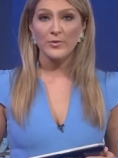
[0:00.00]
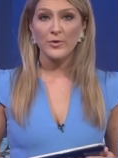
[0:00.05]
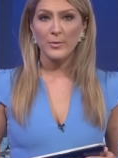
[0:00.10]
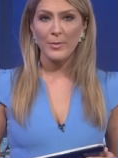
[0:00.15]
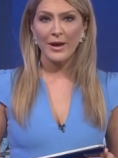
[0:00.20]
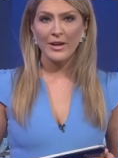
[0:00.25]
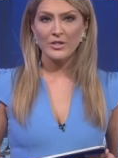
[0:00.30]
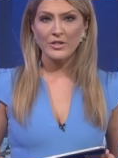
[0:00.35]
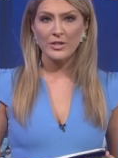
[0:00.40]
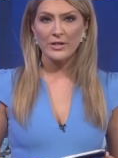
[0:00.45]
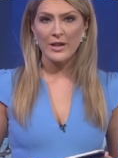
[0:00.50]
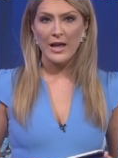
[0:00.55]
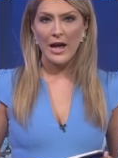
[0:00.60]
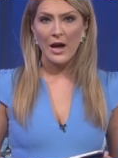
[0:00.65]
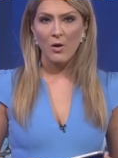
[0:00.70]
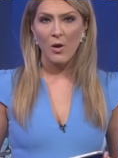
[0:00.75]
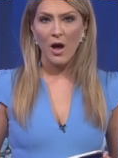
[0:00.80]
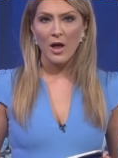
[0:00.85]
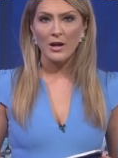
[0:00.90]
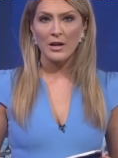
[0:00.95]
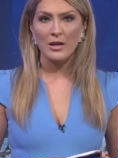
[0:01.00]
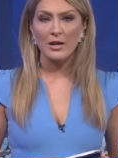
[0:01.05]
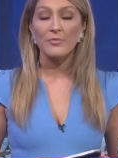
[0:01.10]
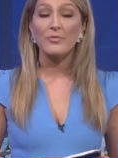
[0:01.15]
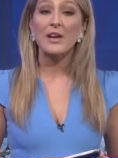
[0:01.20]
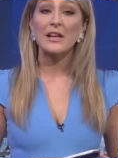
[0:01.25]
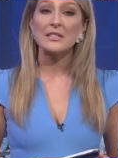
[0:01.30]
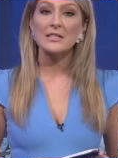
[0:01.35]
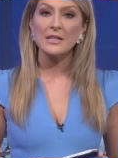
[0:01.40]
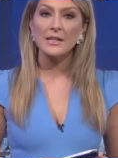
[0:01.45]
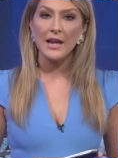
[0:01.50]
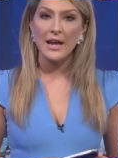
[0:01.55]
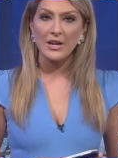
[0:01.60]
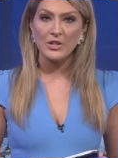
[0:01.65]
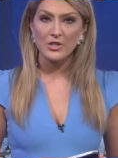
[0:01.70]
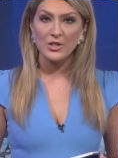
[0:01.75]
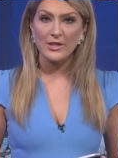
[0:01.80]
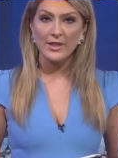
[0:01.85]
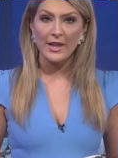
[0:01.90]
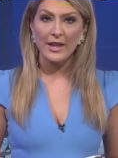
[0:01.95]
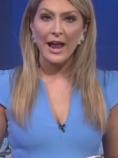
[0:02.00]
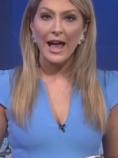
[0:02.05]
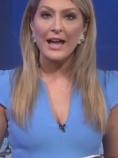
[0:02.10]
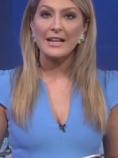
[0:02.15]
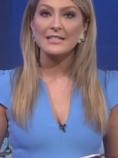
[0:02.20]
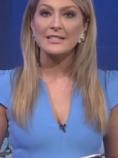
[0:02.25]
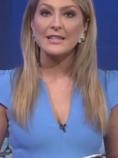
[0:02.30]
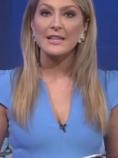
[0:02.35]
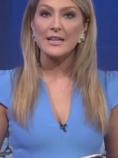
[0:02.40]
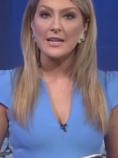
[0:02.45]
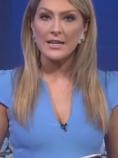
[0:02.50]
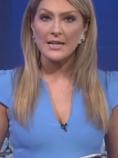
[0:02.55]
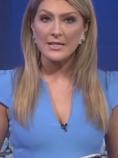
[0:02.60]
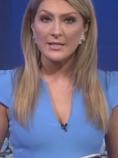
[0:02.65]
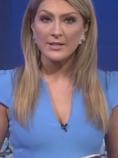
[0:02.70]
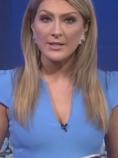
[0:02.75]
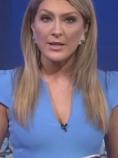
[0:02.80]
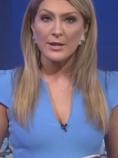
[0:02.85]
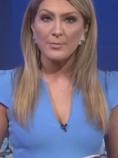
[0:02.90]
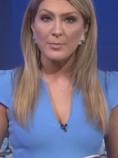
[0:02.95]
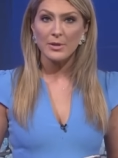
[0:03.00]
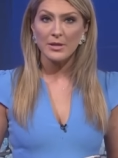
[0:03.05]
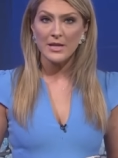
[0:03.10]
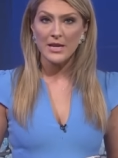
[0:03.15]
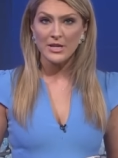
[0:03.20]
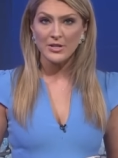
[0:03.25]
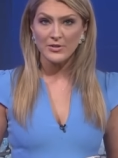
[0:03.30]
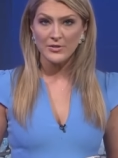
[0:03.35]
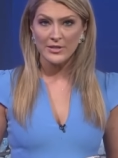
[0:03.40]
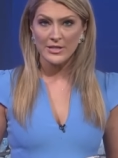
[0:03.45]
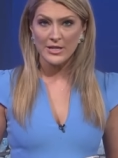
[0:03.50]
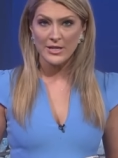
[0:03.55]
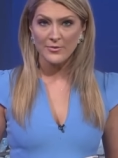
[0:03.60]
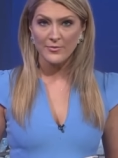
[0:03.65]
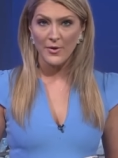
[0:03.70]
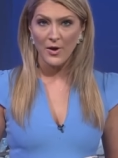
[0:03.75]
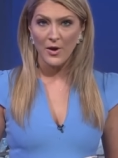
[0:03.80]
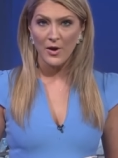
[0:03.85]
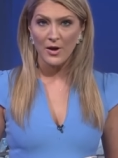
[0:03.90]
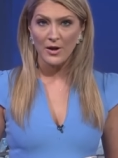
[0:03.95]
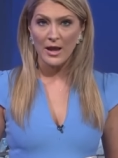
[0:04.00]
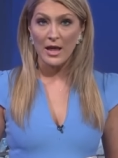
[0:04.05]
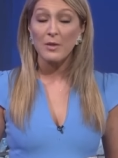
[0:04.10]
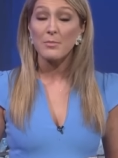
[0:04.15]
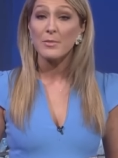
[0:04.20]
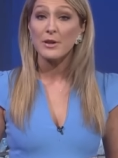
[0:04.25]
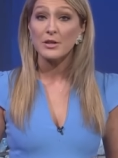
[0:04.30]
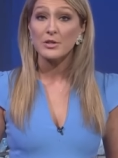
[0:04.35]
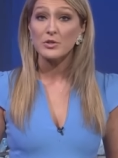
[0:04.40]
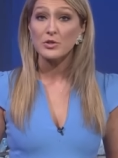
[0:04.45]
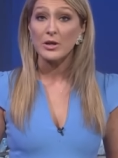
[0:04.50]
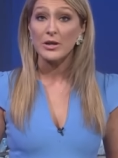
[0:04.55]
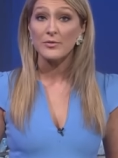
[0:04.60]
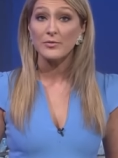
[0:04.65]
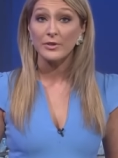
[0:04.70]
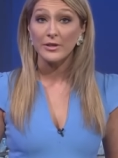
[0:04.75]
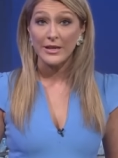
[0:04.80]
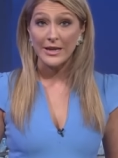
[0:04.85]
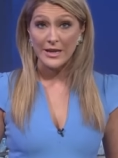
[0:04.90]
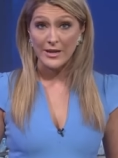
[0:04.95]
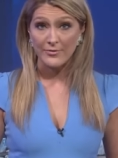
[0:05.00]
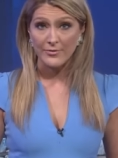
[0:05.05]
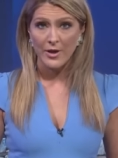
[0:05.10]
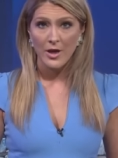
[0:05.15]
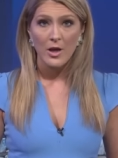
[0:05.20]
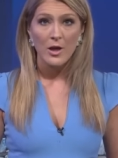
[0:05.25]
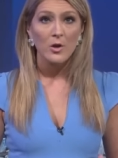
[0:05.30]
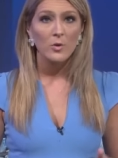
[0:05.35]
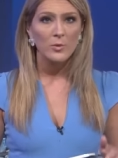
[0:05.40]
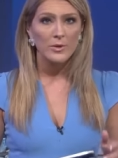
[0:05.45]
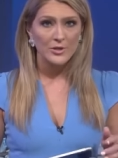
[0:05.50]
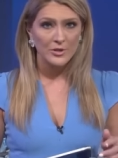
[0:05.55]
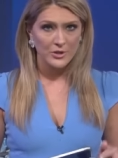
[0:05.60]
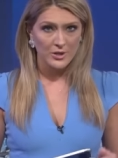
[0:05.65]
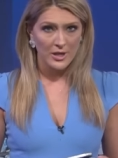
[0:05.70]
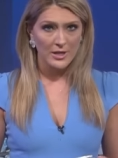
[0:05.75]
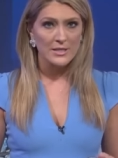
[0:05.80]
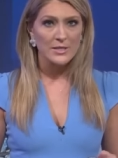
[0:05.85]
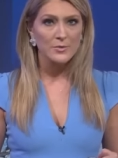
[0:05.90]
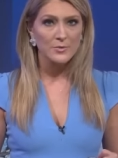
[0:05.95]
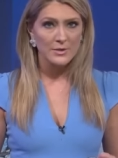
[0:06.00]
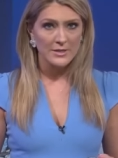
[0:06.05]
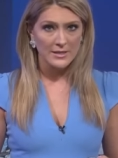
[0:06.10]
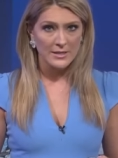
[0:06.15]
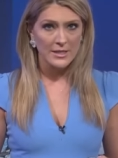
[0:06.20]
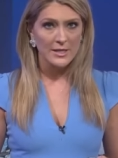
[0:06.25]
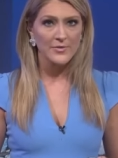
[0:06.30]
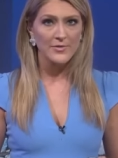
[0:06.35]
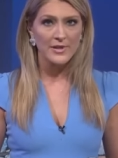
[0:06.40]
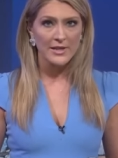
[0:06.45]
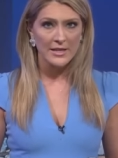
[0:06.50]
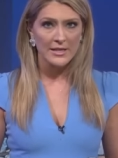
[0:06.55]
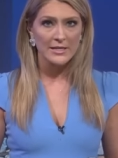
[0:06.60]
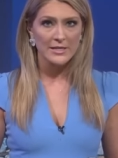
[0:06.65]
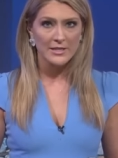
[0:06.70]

information now on an investigation that has the Easley police chief on administrative leave. We just received the